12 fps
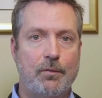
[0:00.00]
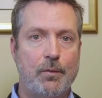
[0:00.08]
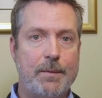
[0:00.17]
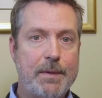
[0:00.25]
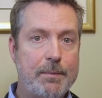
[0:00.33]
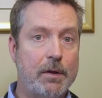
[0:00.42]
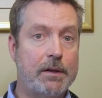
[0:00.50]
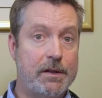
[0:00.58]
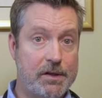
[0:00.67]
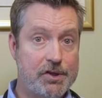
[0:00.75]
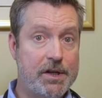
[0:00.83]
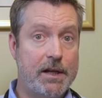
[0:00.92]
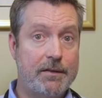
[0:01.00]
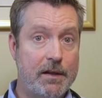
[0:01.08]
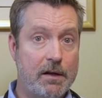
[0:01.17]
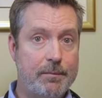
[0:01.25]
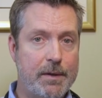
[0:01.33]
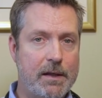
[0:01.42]
when people initiate
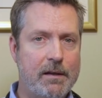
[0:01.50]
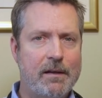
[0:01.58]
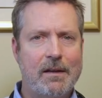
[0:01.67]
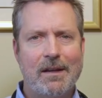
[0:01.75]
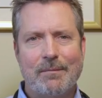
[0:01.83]
therapy,